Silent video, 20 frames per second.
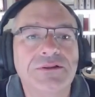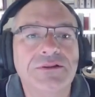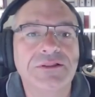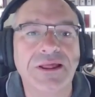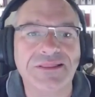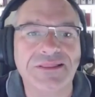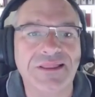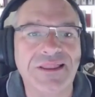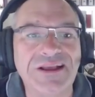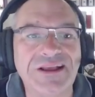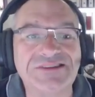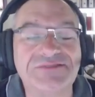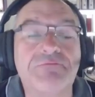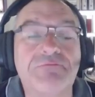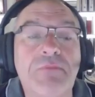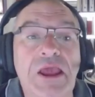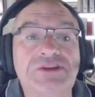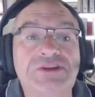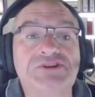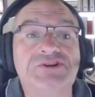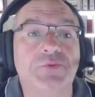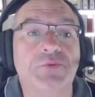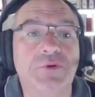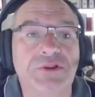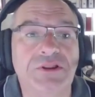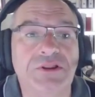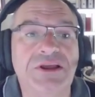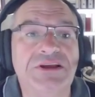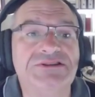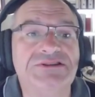like the next major
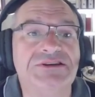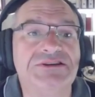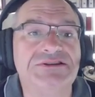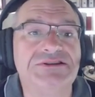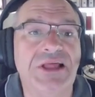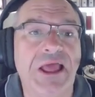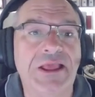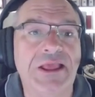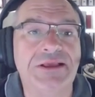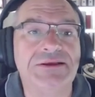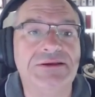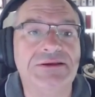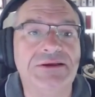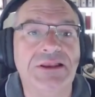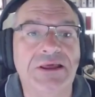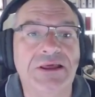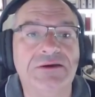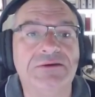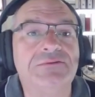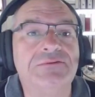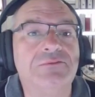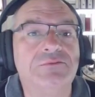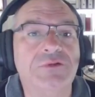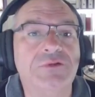release is like you know